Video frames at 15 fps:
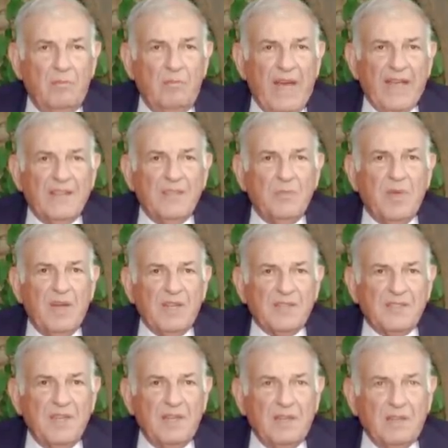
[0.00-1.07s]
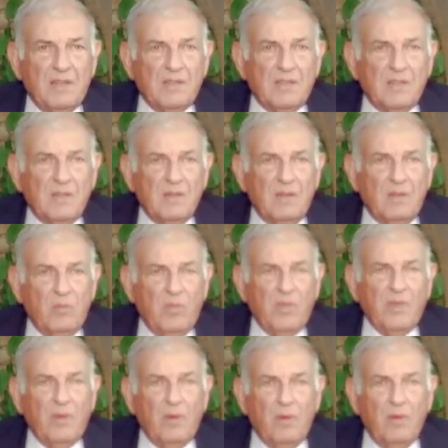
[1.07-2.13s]
back the Palestinians
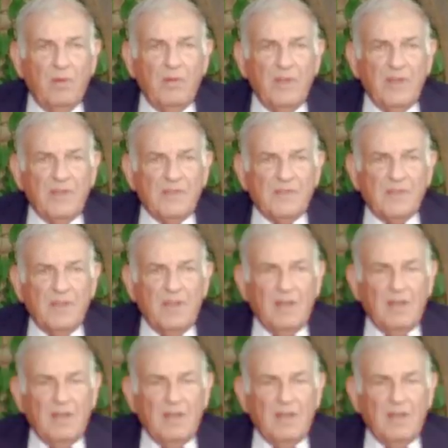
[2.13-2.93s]
with all these